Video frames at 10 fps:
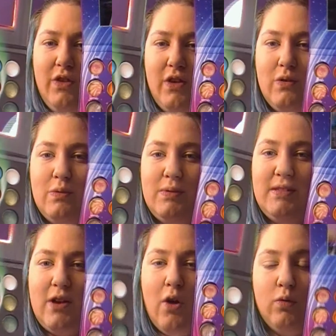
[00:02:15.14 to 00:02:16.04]

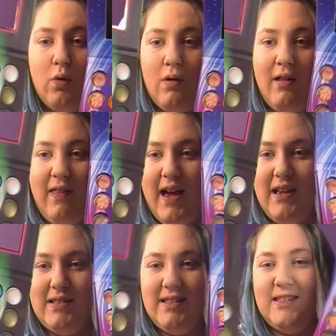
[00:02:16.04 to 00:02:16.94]
use Aurora
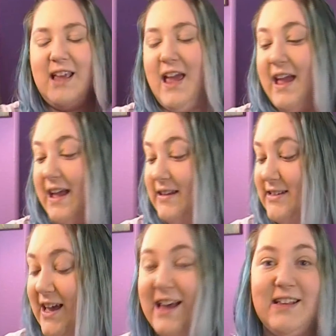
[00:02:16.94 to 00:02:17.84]
Lights
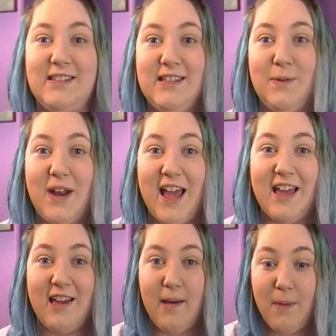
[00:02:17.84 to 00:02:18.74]
and see what I
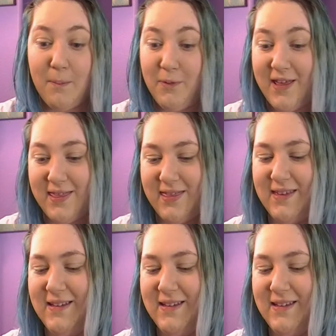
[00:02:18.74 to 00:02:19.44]
can come up with.